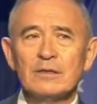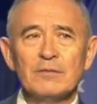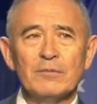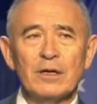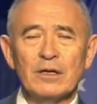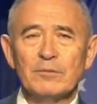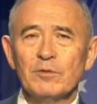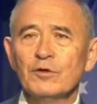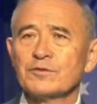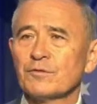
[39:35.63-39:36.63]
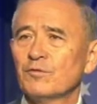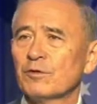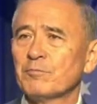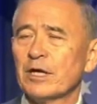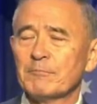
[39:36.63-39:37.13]
the moves afoot
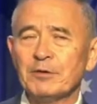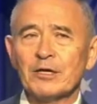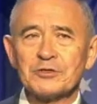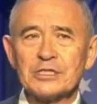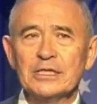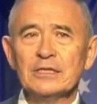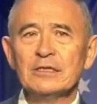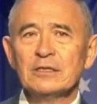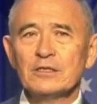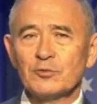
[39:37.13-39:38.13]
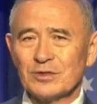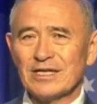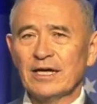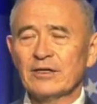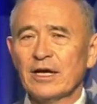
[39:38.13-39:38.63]
by the PRC to
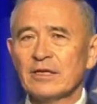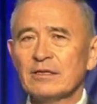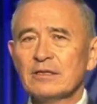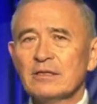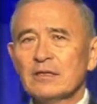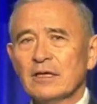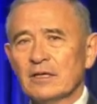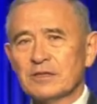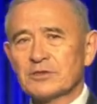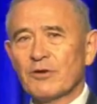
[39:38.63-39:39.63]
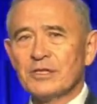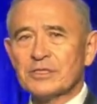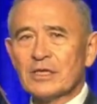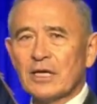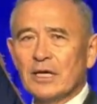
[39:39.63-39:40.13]
retain that. It's crazy
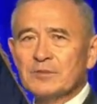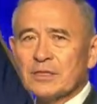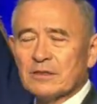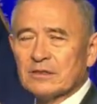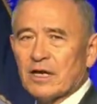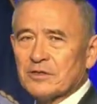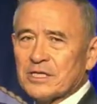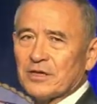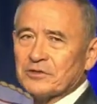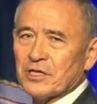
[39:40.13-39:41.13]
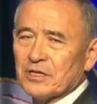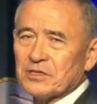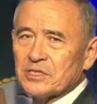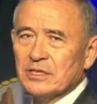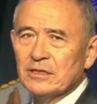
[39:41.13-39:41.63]
claims that the entire South China
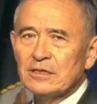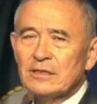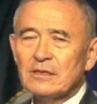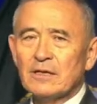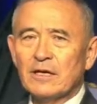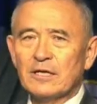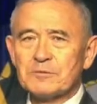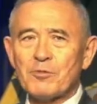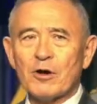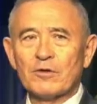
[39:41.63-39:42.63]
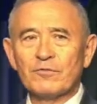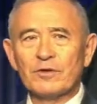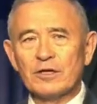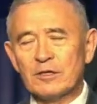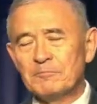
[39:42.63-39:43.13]
Sea uh, as part of uh,
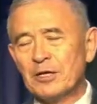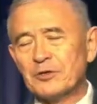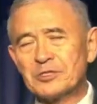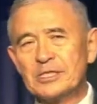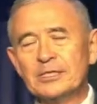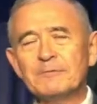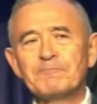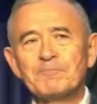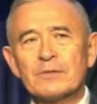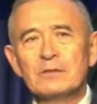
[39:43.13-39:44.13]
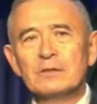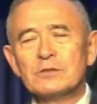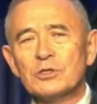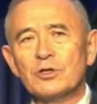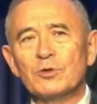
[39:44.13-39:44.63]
the PRC.
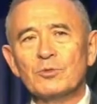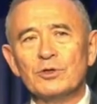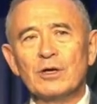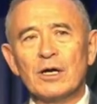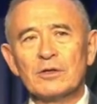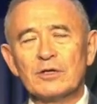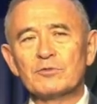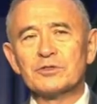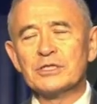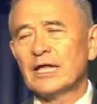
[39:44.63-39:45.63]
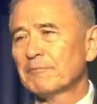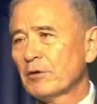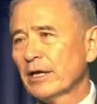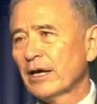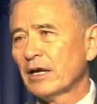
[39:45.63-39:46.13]
So, you know, I think we'll see that
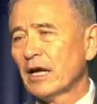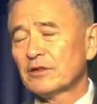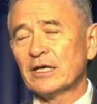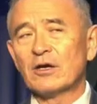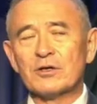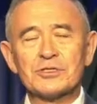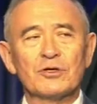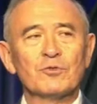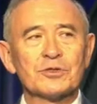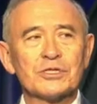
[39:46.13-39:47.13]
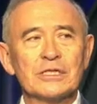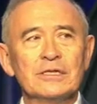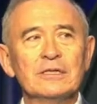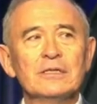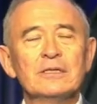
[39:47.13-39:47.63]
play out. I think also we'll see
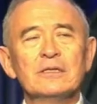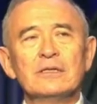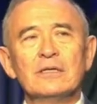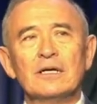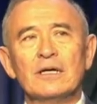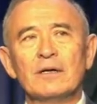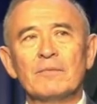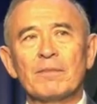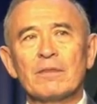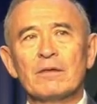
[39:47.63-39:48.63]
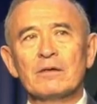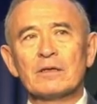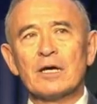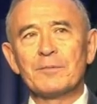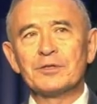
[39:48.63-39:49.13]
um,
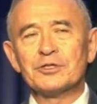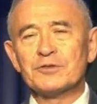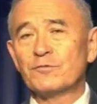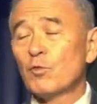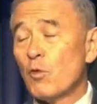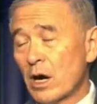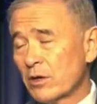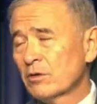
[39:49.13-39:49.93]
competition for water